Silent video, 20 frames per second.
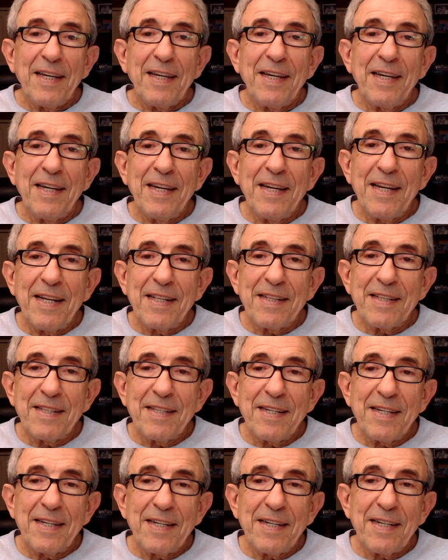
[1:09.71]
and
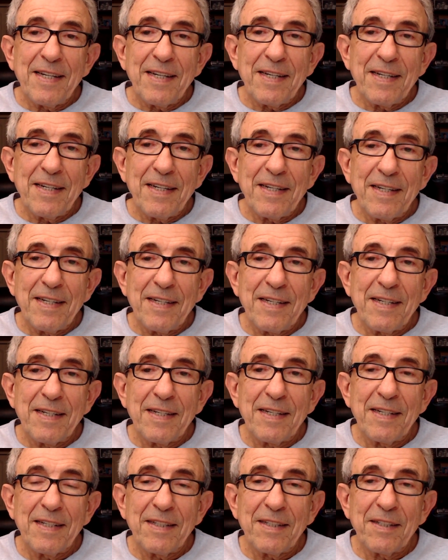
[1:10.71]

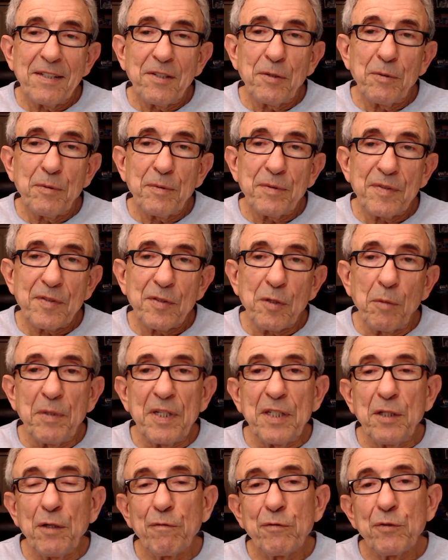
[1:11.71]
you know, so
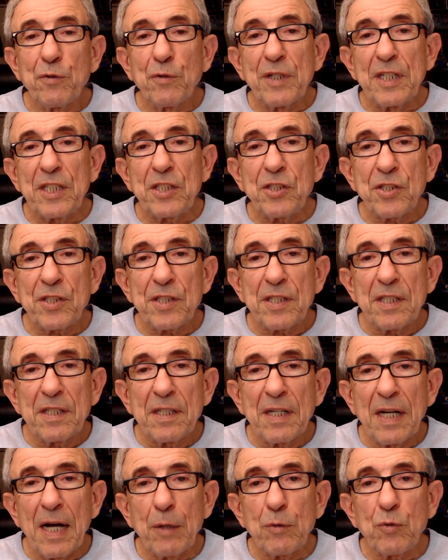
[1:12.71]
many of you reached
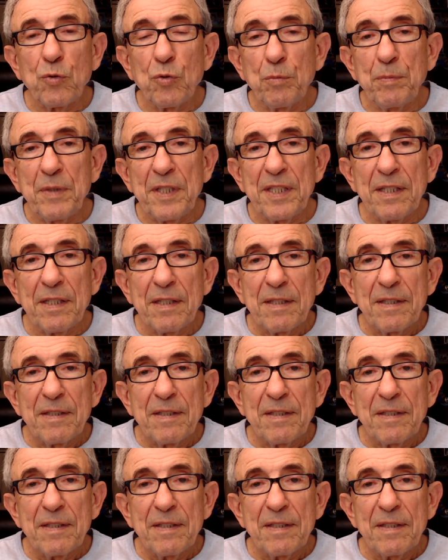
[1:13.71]
out to me